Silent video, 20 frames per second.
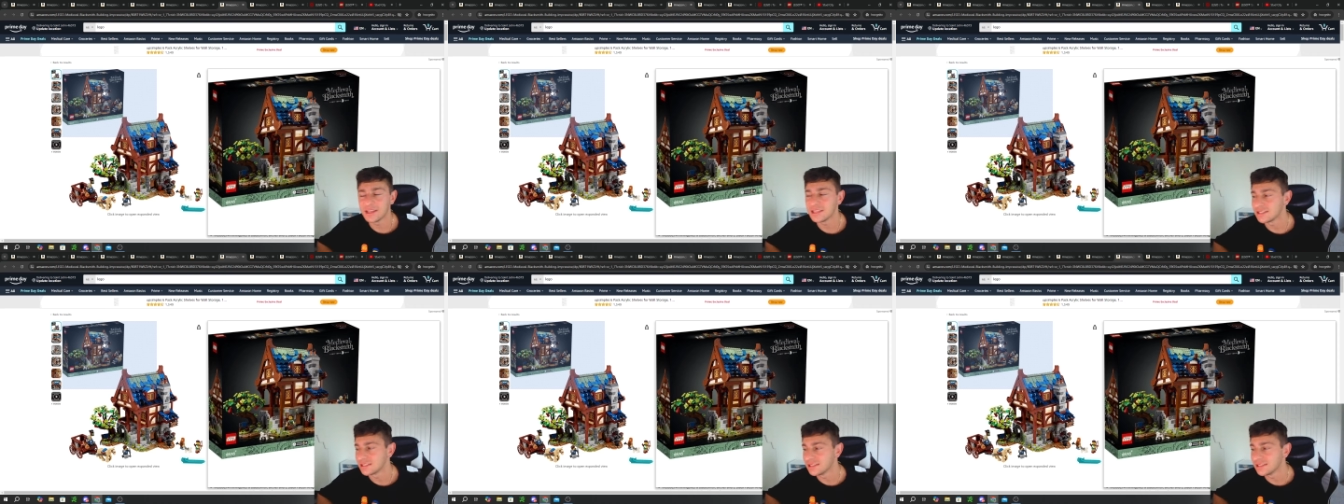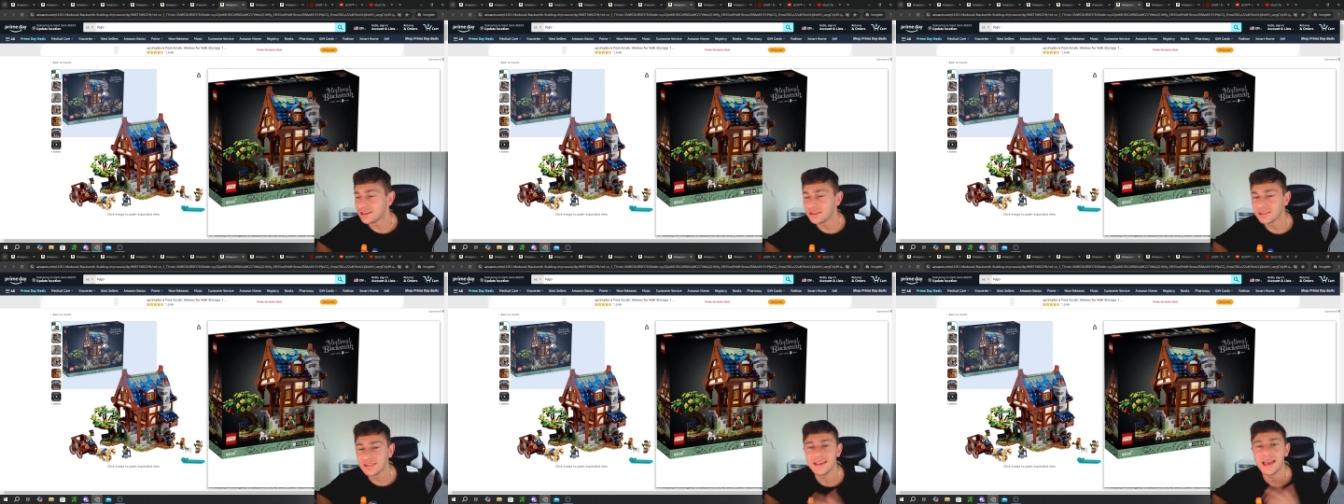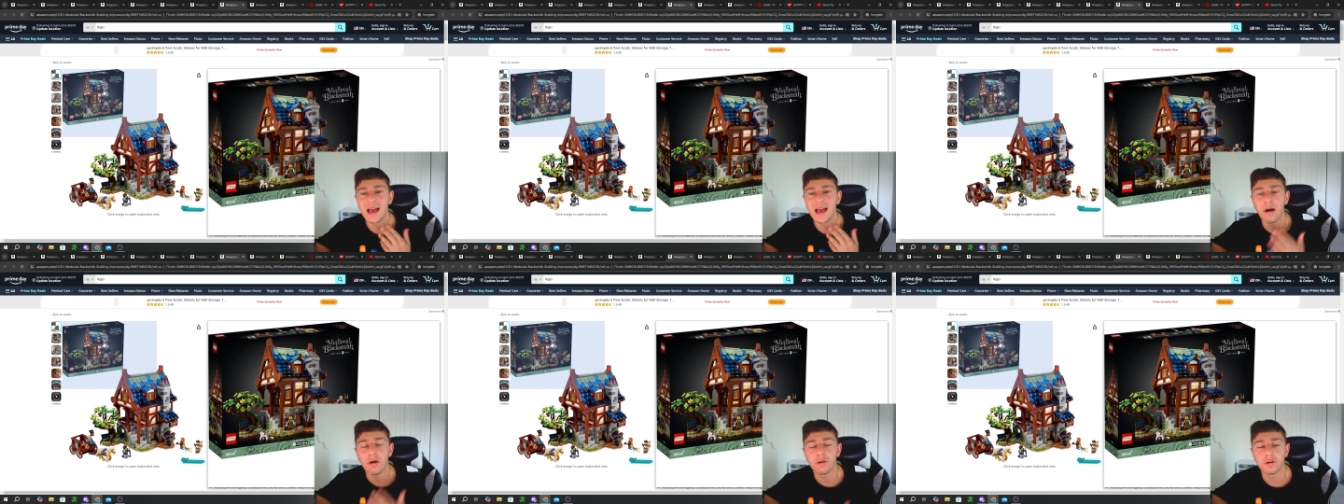It's
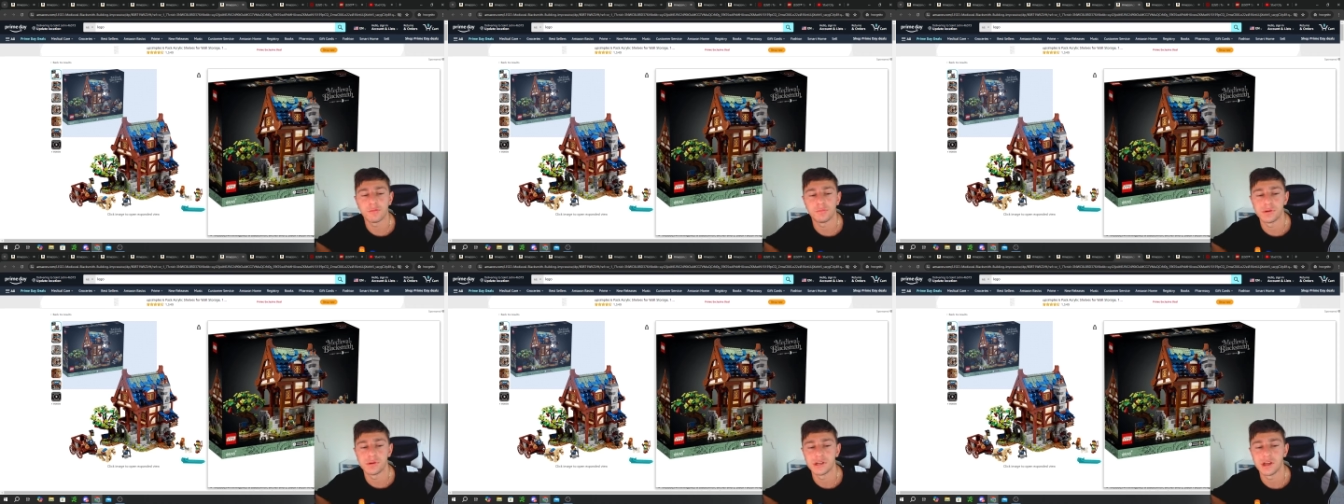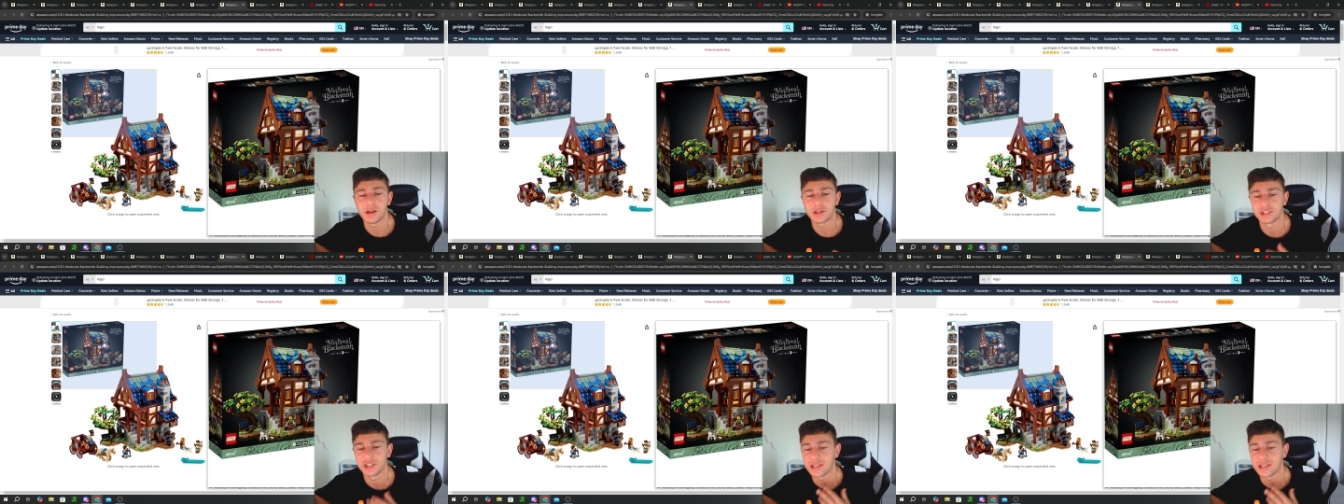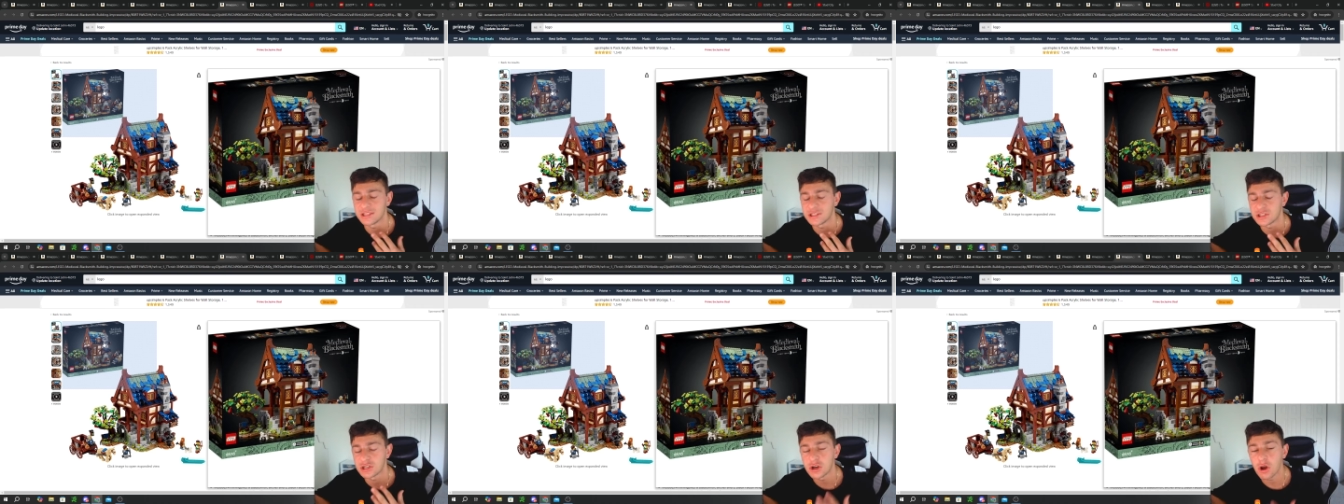literally out of production.
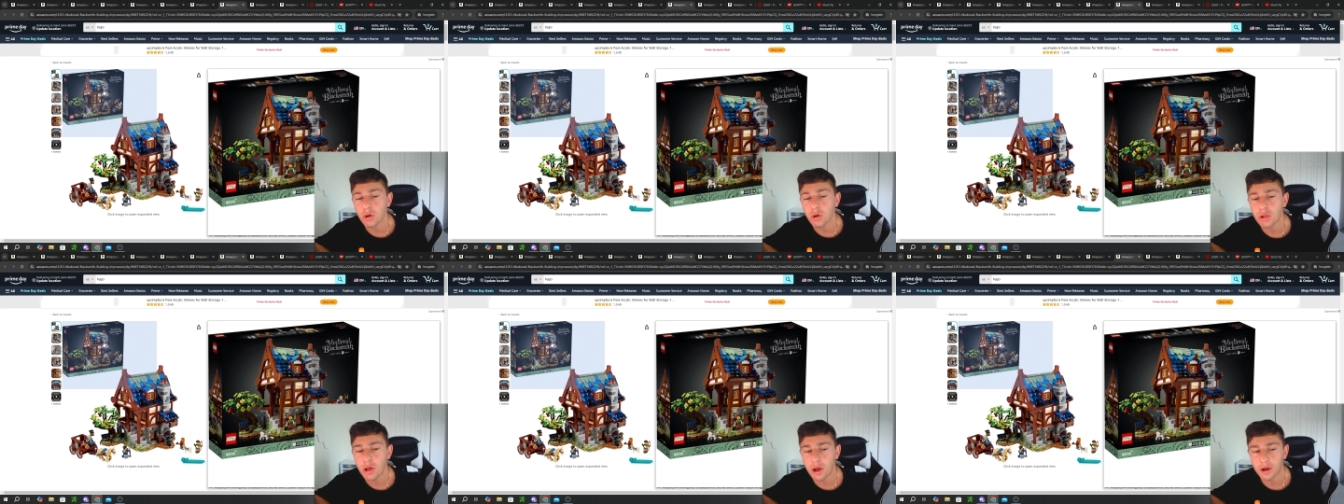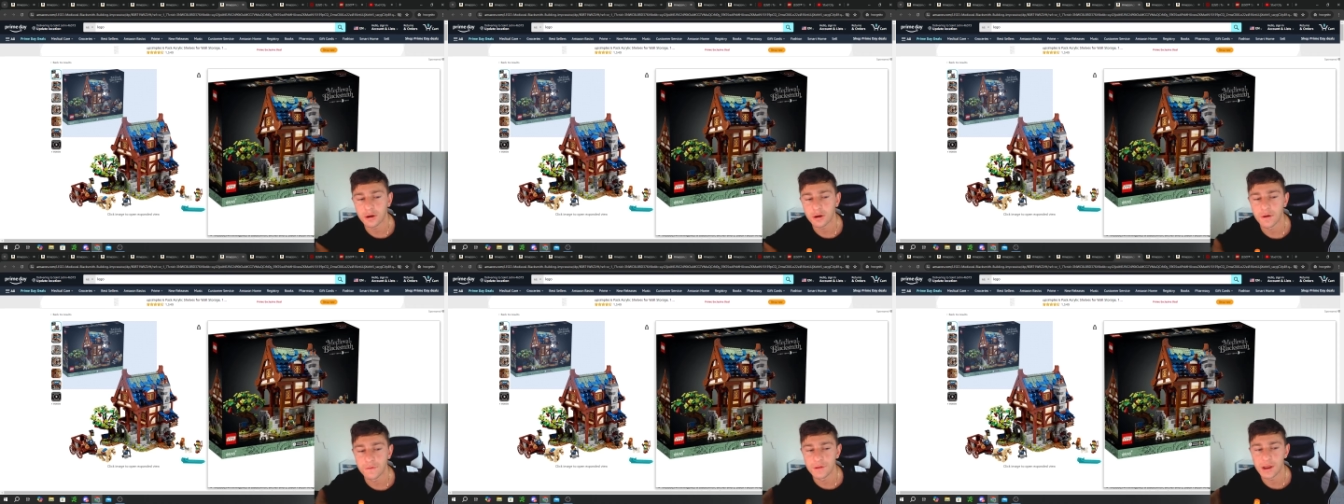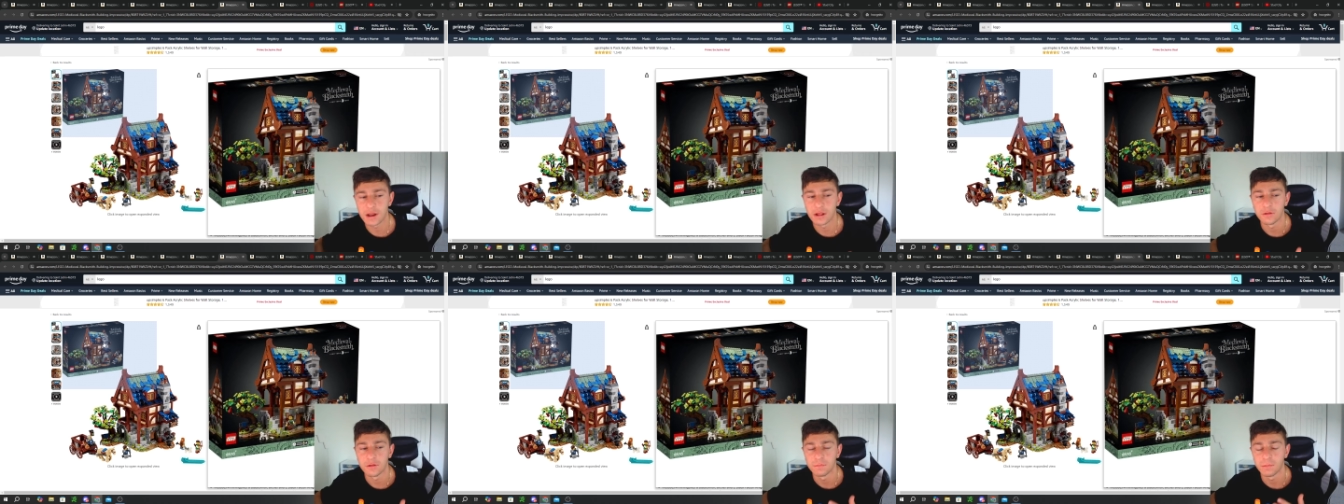It's no longer
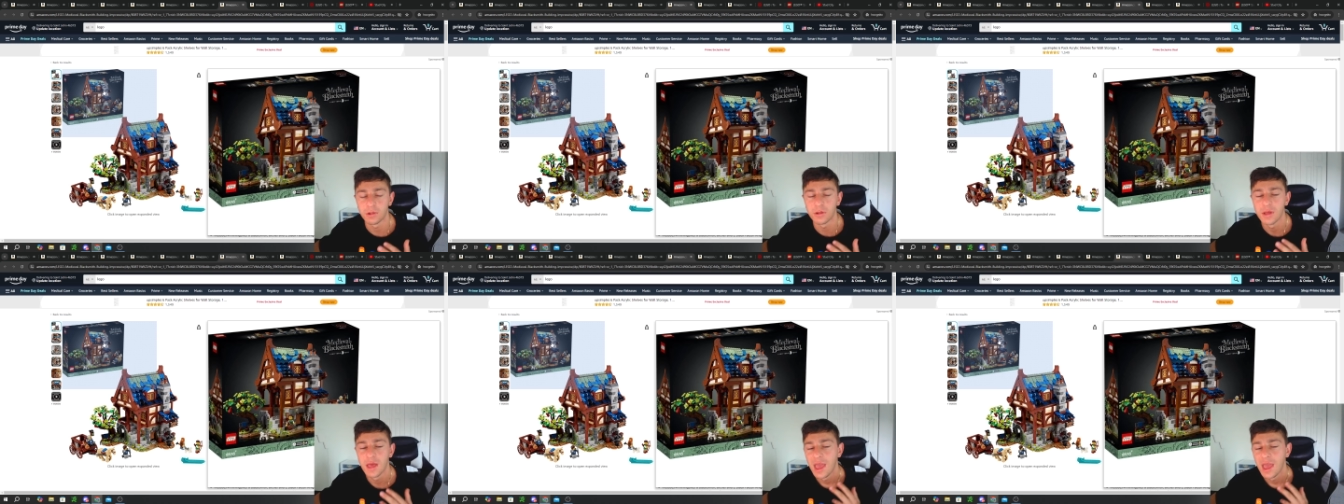available.